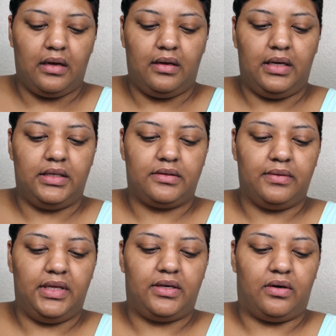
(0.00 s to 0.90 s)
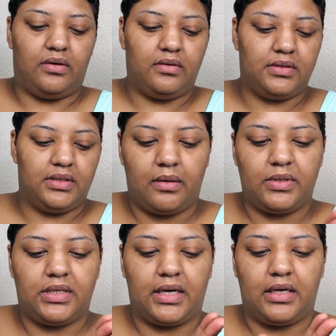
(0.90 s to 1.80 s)
And it's really cold. It's
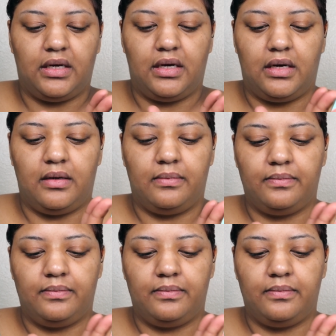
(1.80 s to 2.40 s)
almost like a